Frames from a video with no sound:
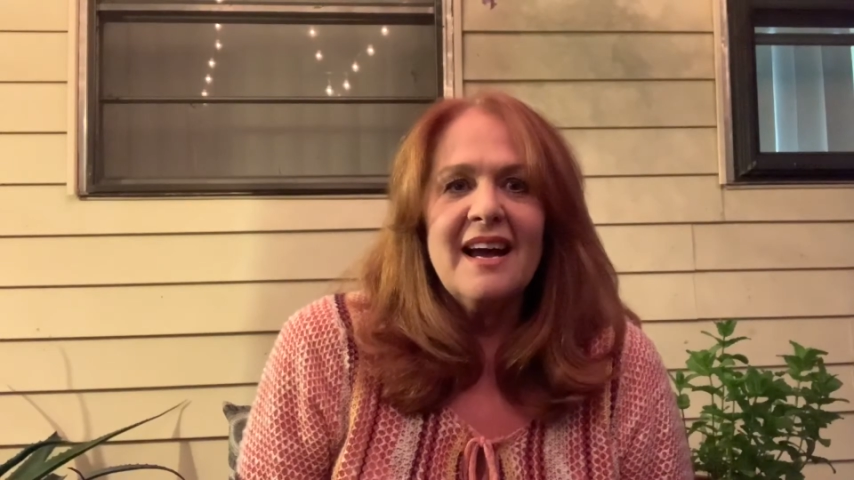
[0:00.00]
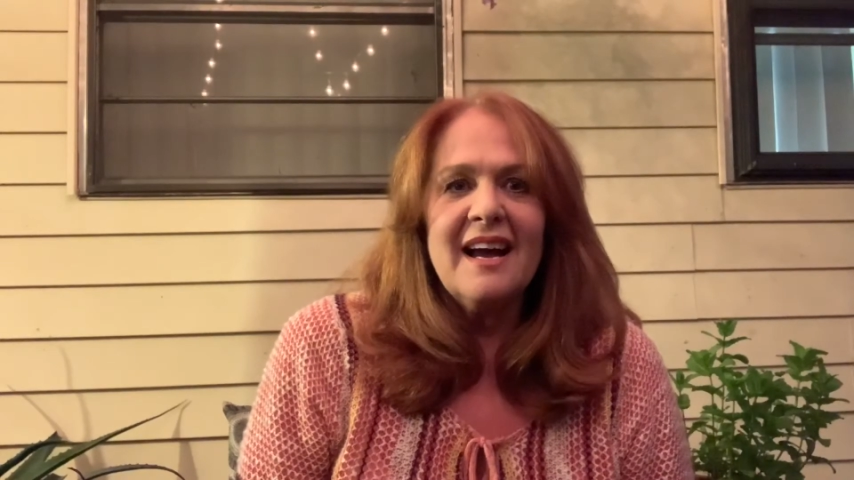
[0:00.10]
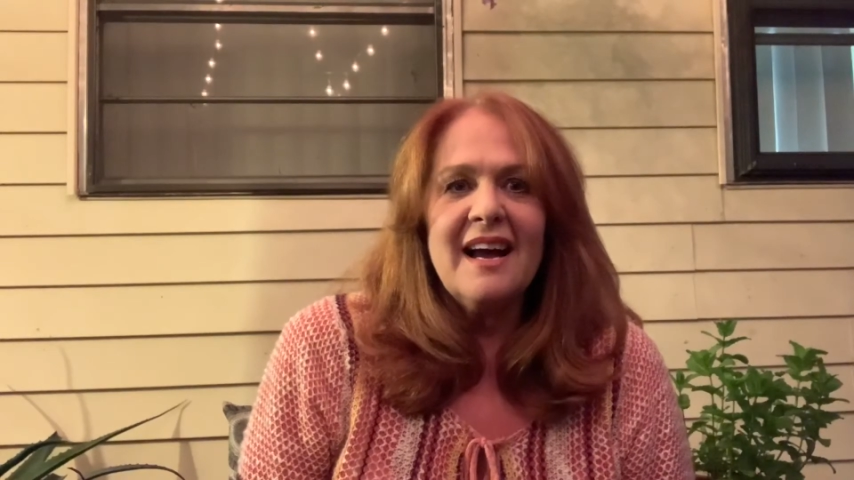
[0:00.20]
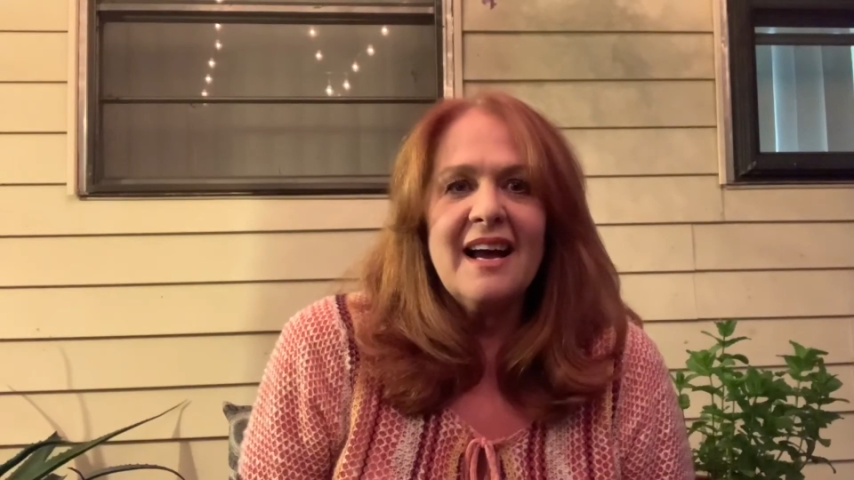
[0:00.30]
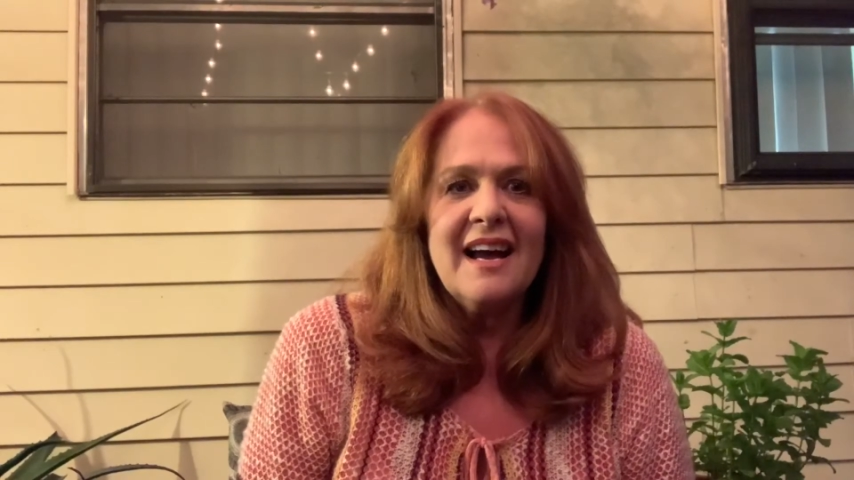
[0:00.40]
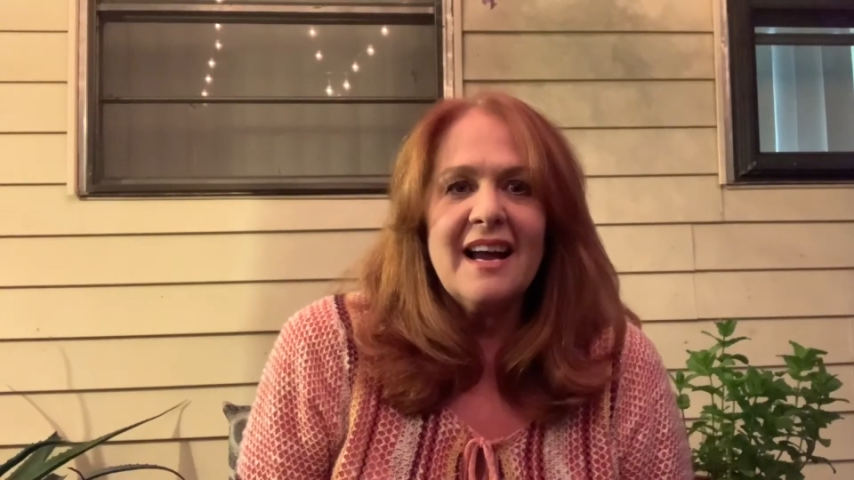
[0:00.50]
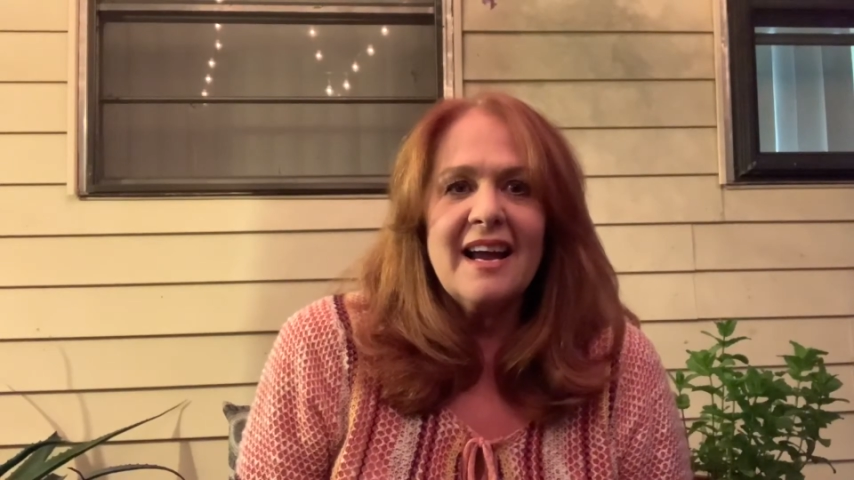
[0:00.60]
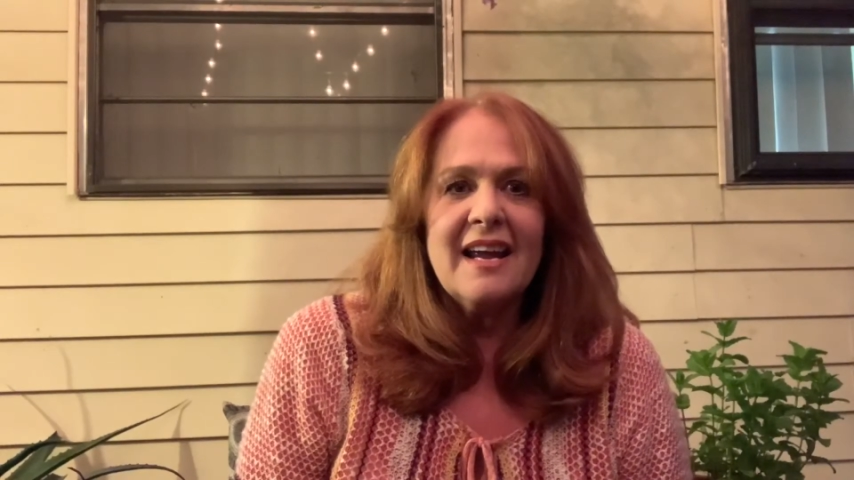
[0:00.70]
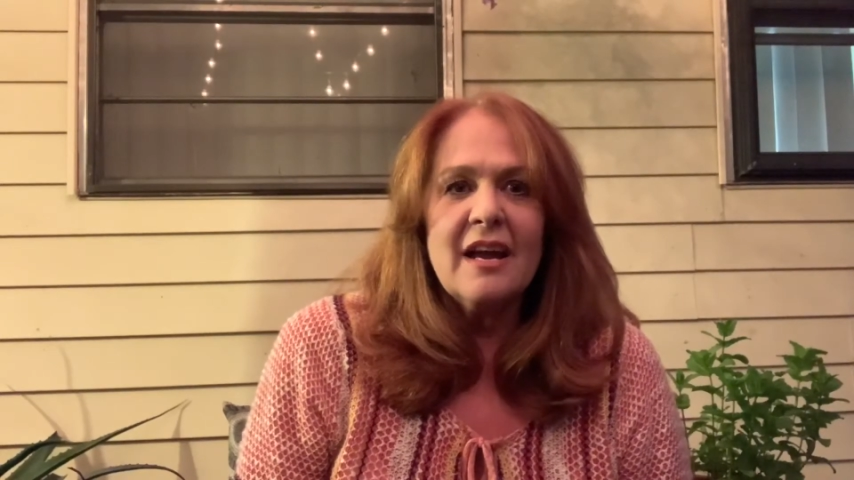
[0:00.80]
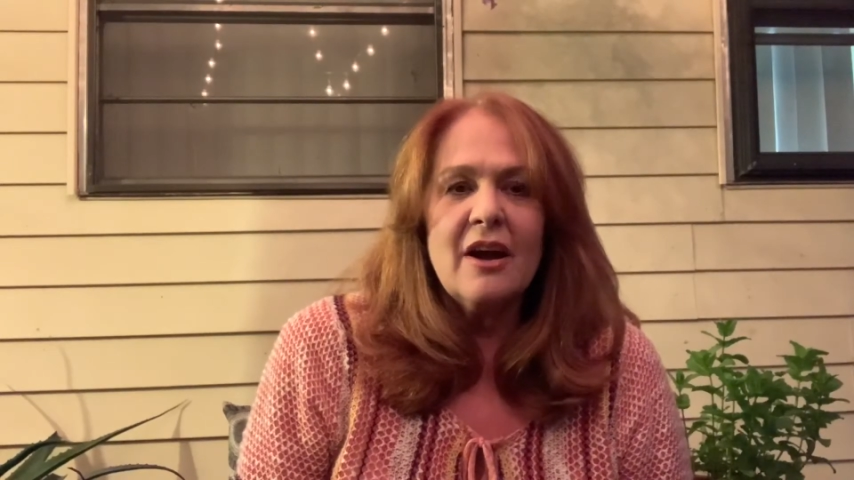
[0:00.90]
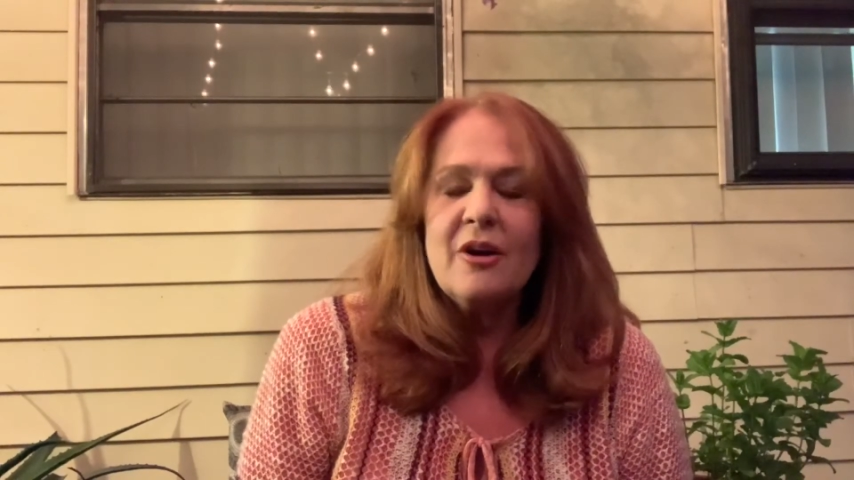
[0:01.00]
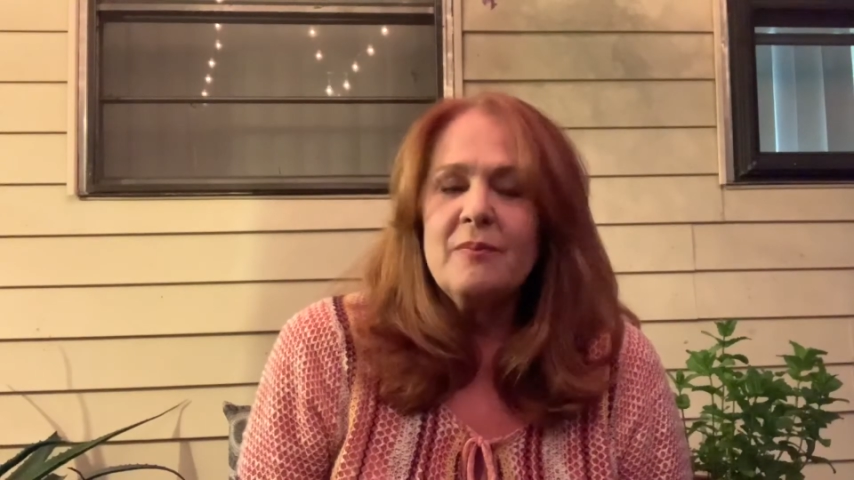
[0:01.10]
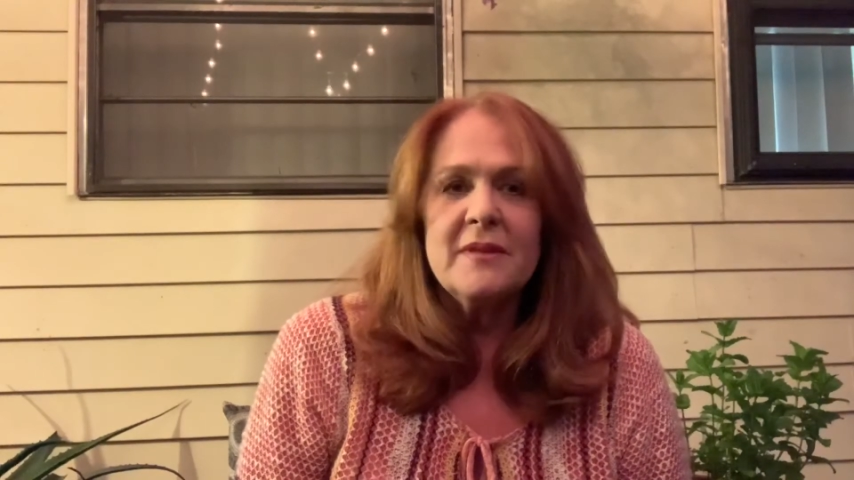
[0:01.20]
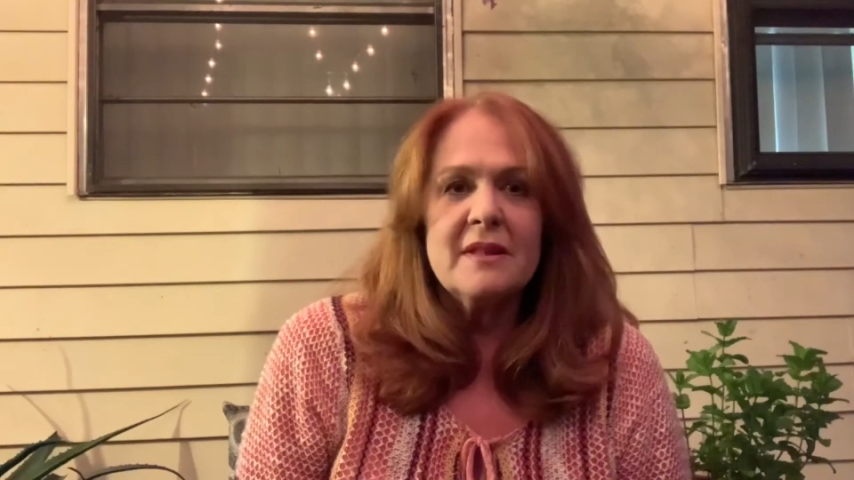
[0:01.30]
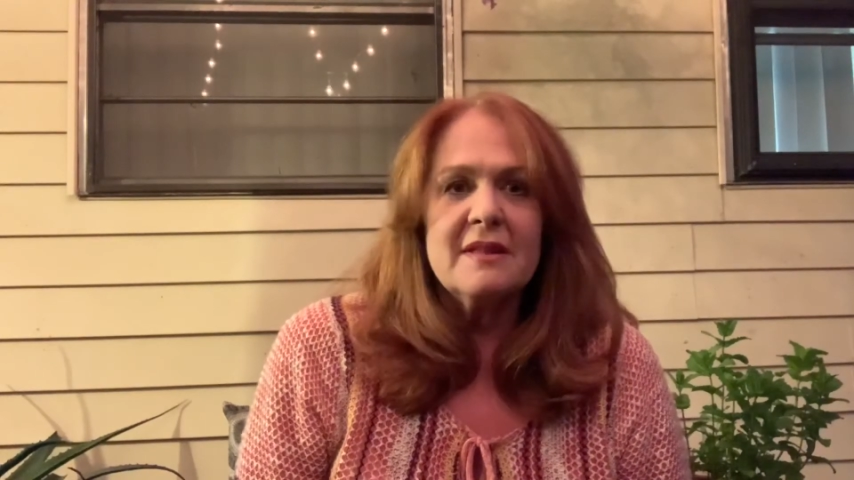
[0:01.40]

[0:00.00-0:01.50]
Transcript: I hope that